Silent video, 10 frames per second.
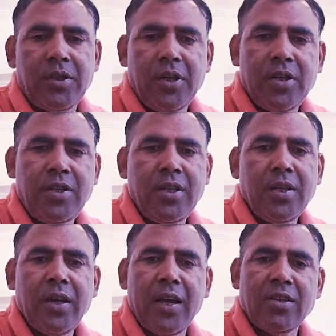
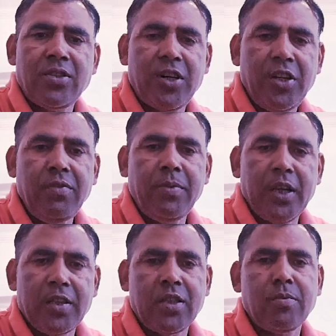teaching has three
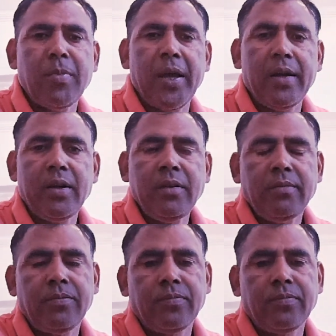phases mainly.